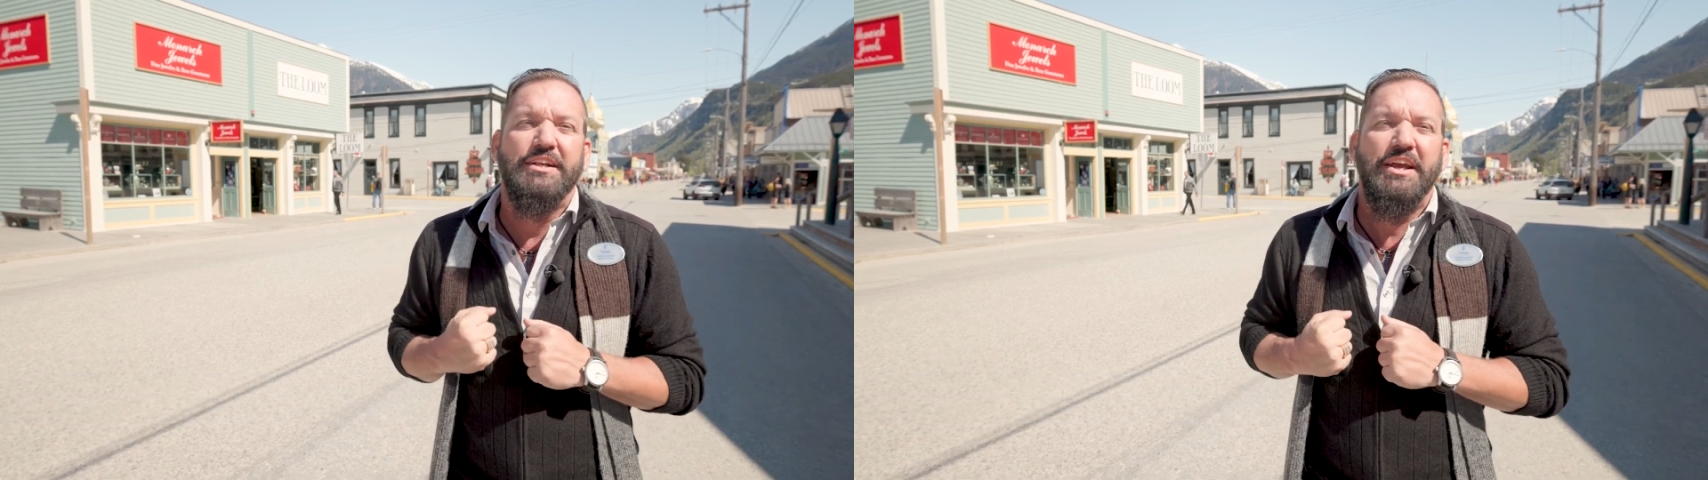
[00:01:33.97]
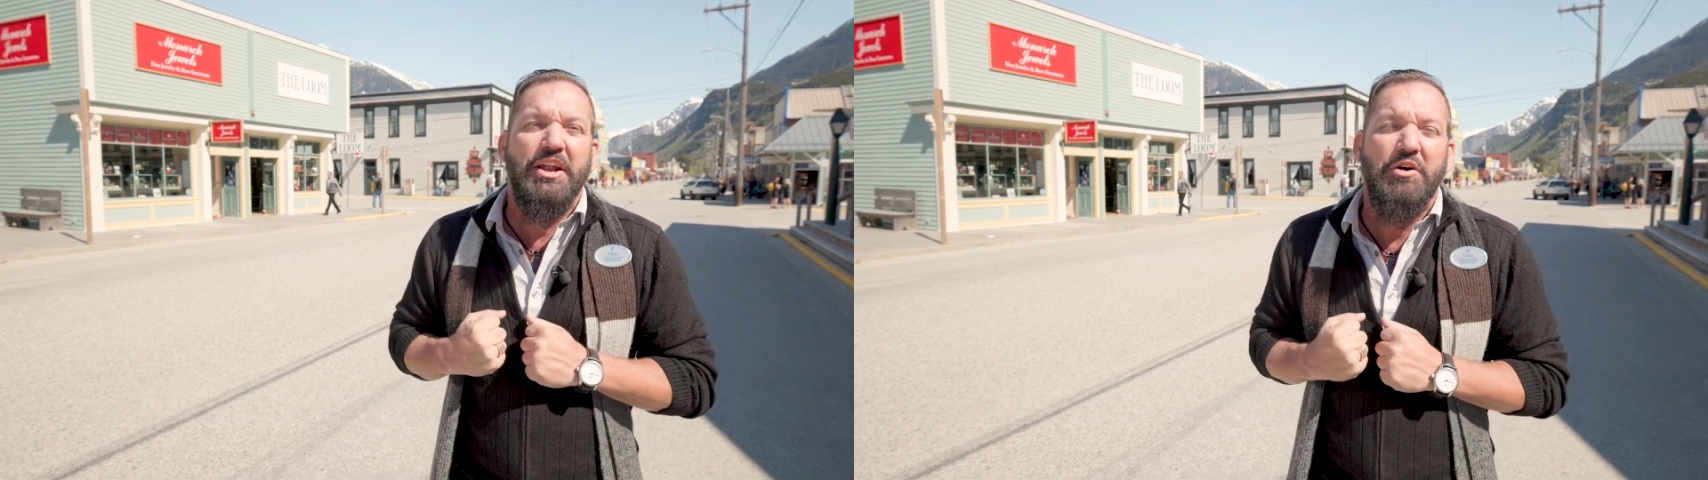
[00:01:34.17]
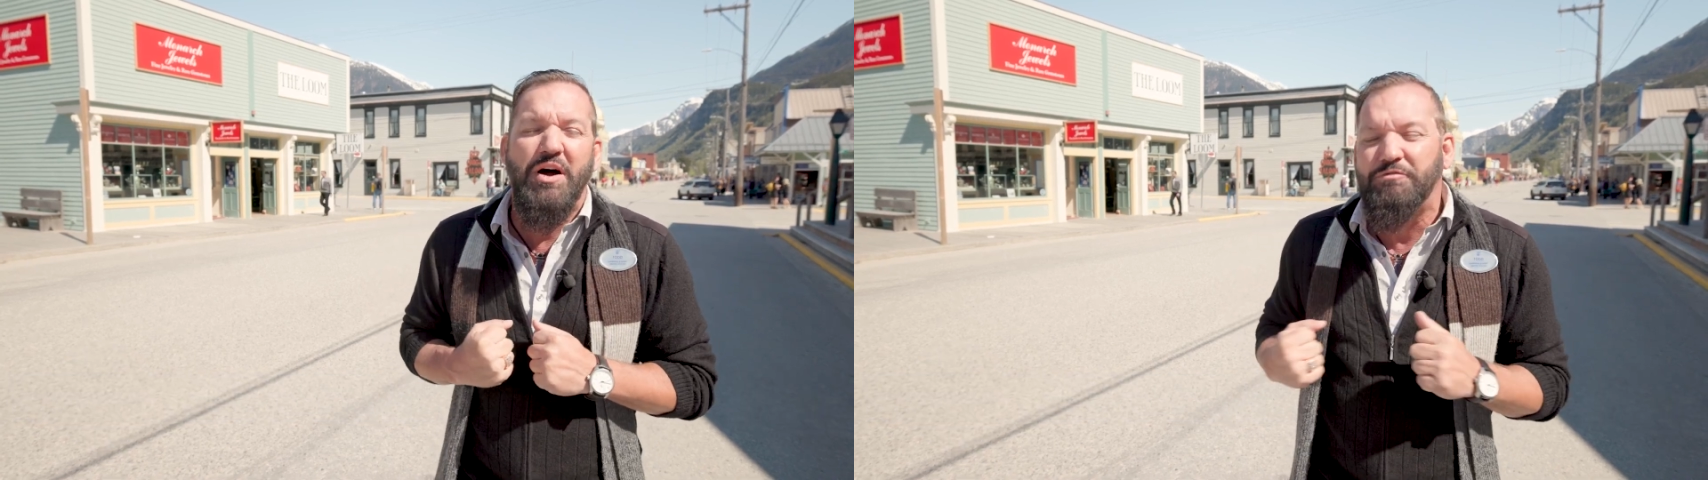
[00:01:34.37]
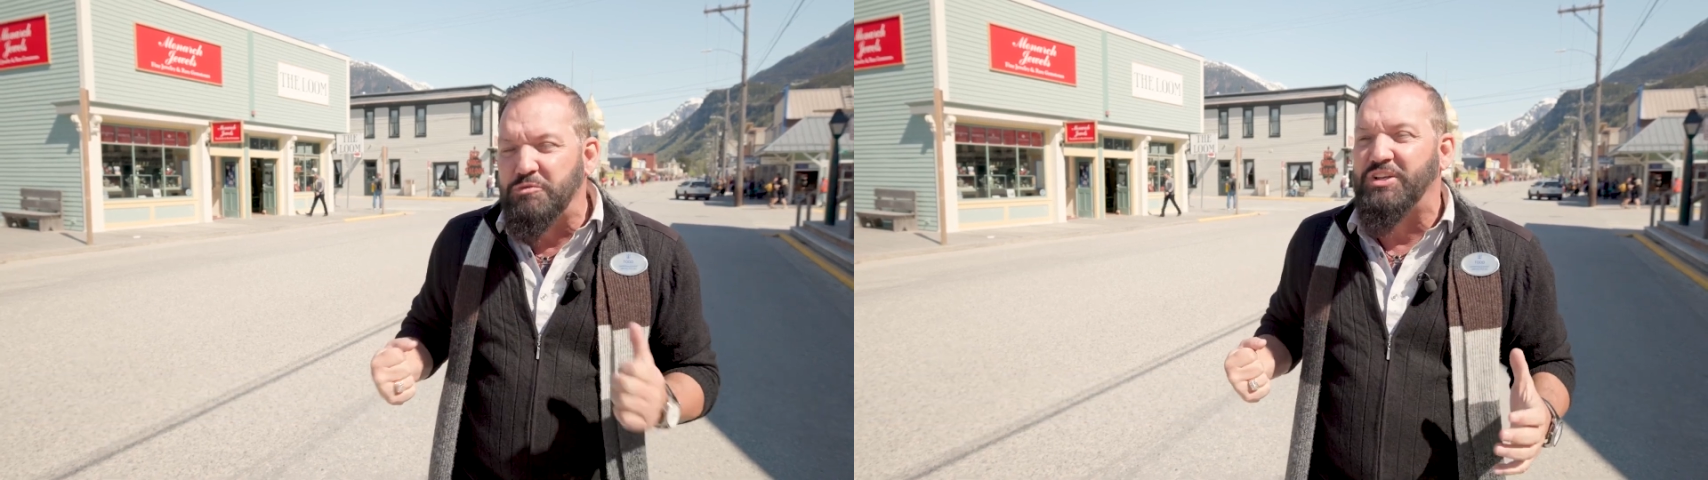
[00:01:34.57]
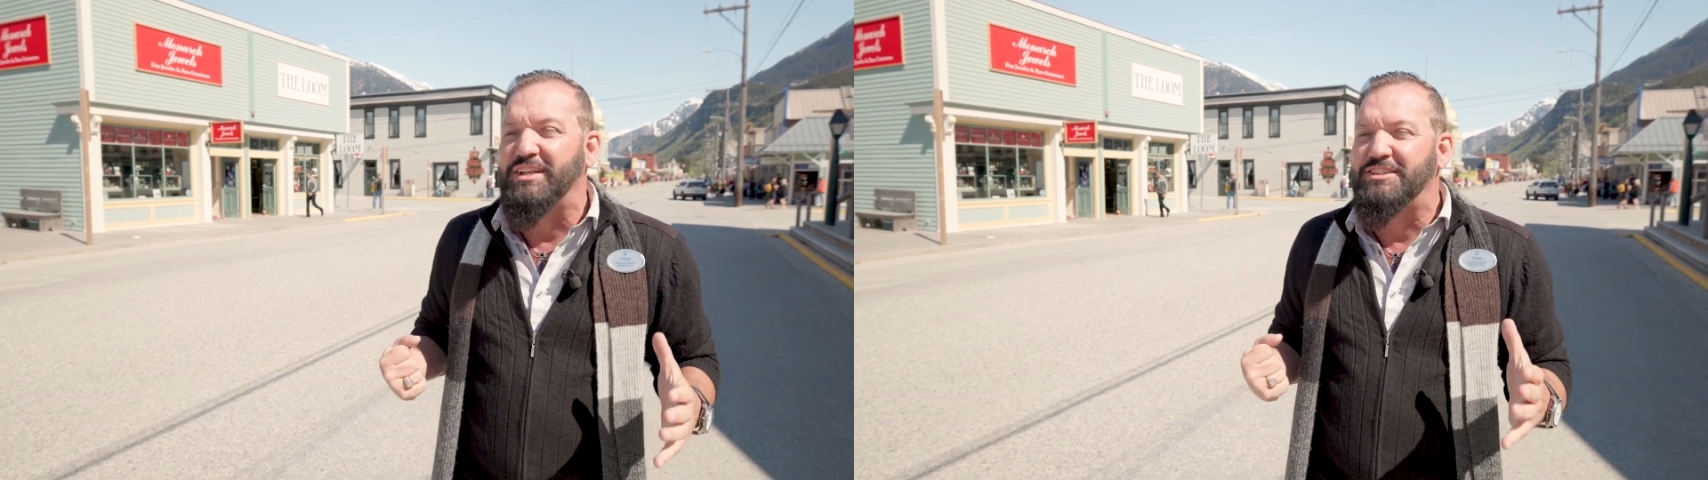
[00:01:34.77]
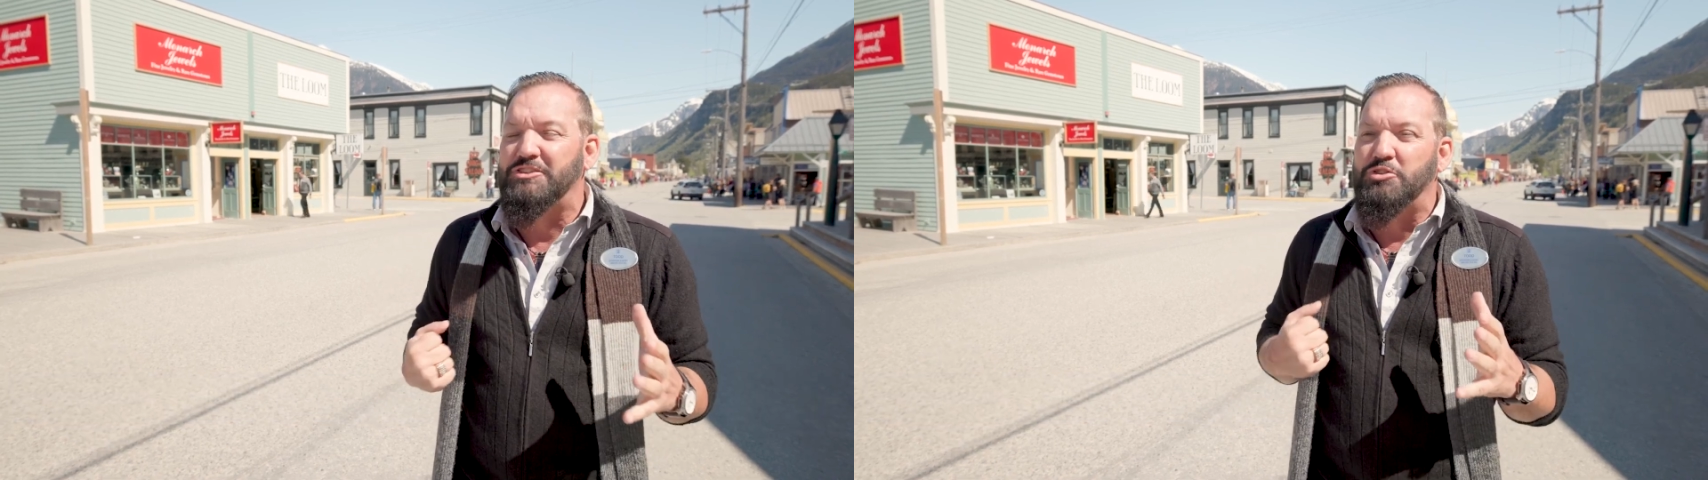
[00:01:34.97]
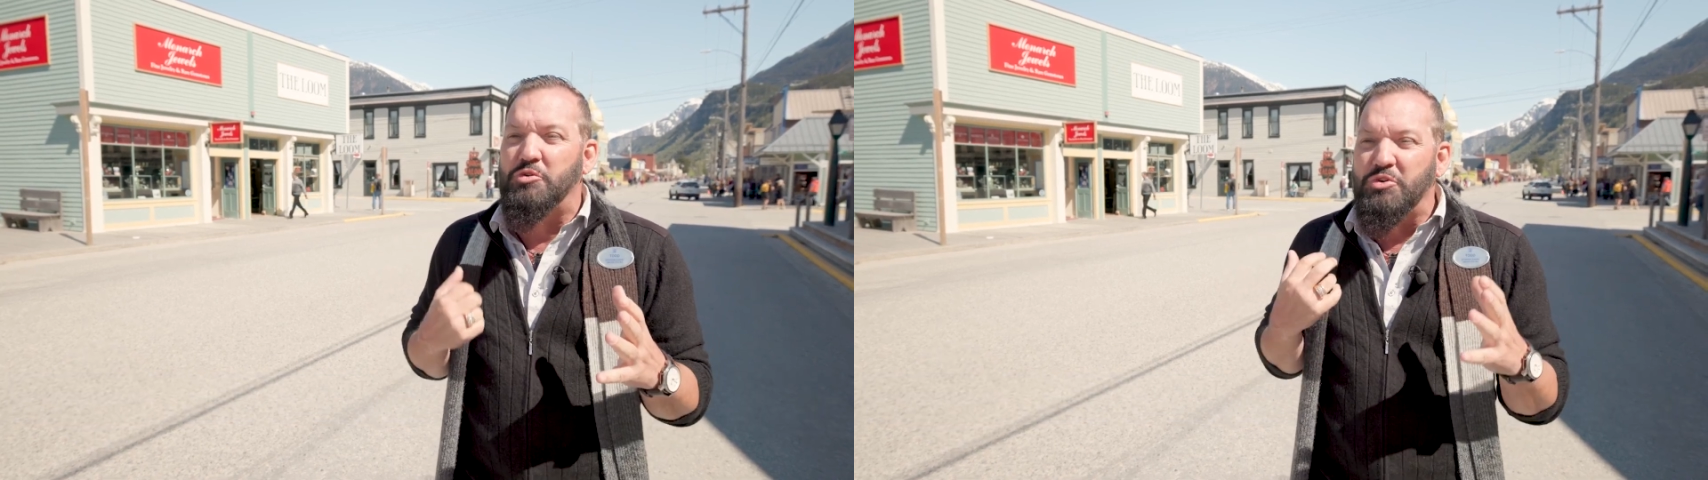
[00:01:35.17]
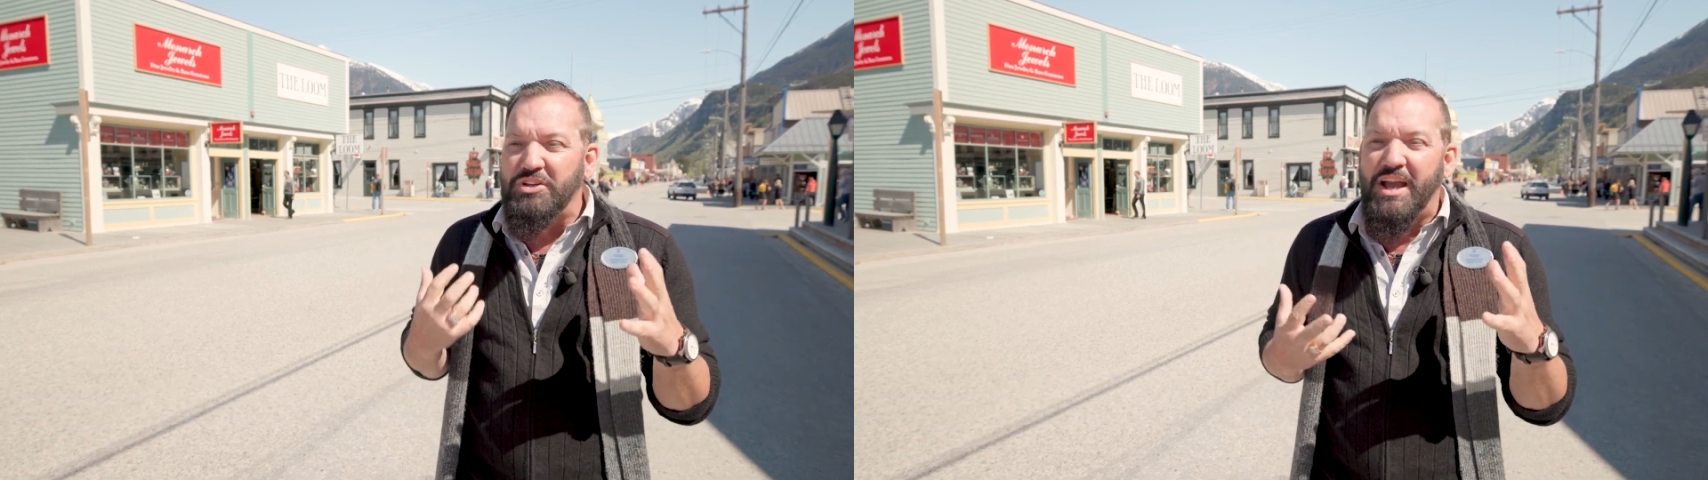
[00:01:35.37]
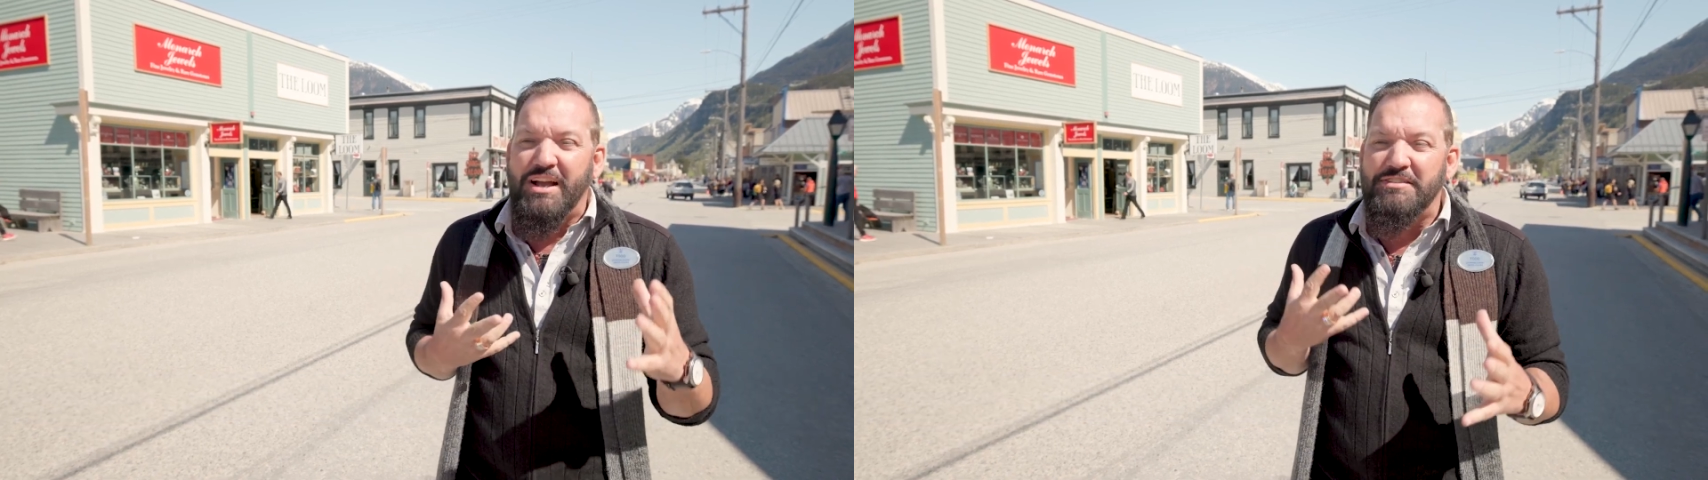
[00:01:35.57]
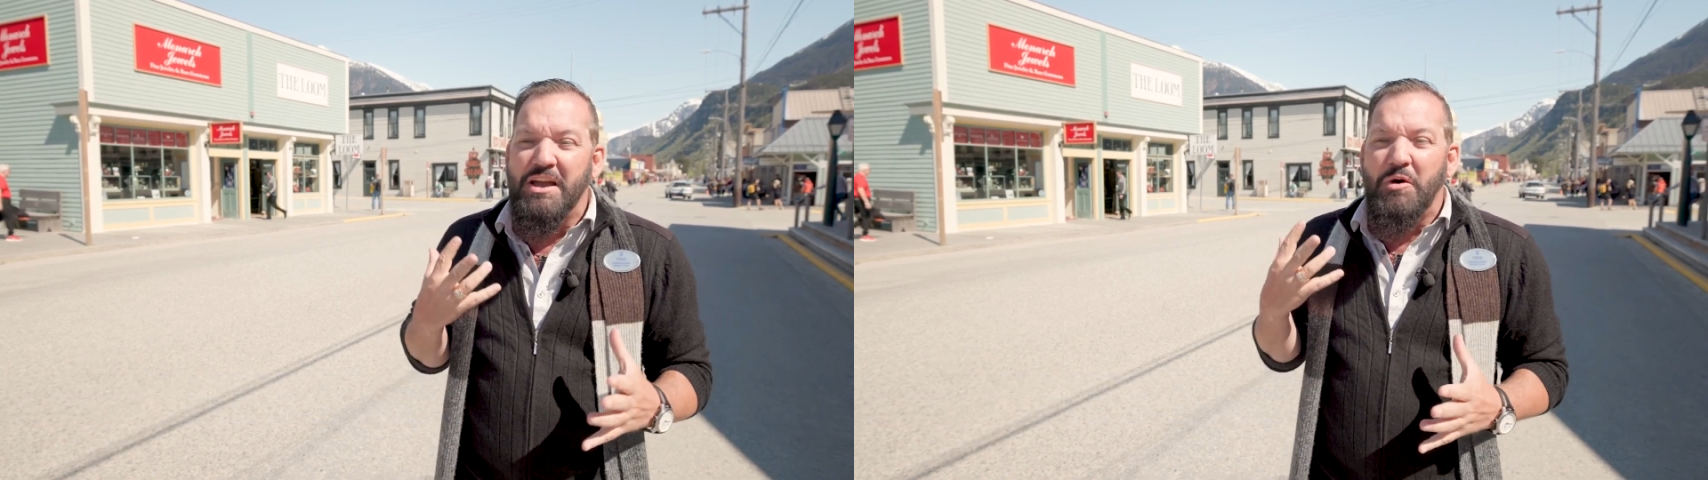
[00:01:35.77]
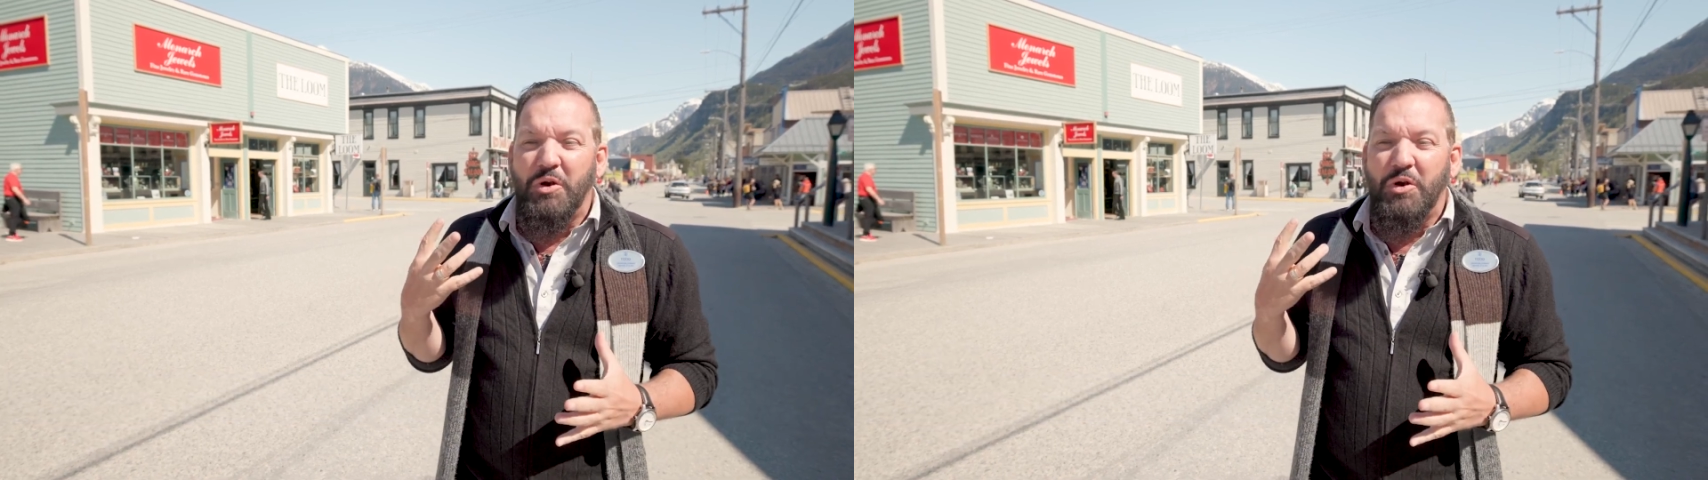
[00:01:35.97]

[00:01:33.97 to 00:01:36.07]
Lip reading: You know, I'm from Texas, so it really has,